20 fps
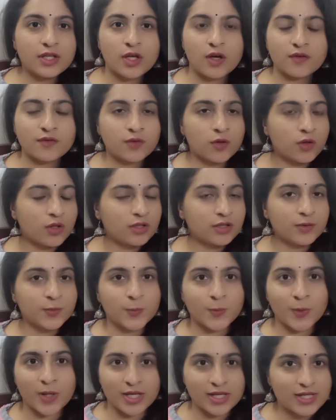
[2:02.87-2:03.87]
of all the
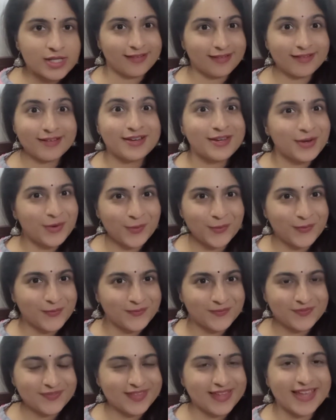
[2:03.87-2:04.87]
worries. No,
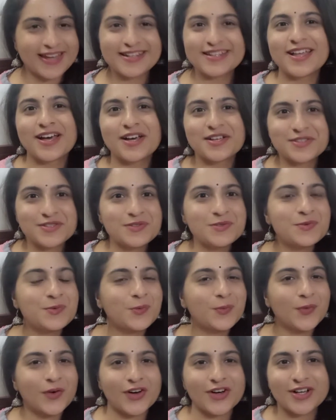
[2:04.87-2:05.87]
it doesn't
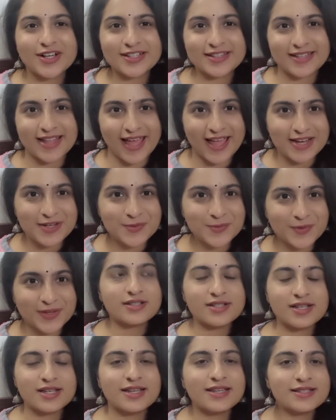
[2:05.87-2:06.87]
work that
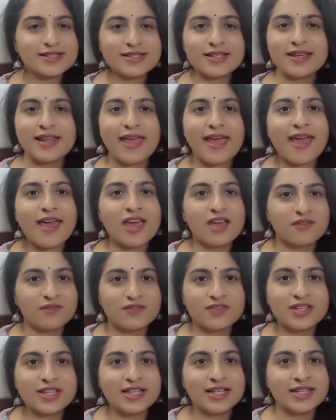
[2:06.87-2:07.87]
way. It is an
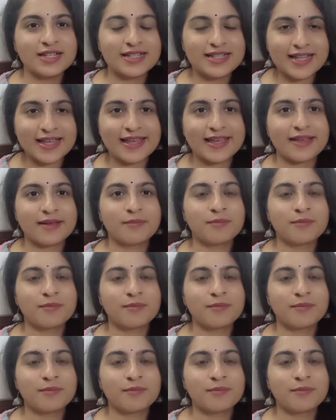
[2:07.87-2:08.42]
everyday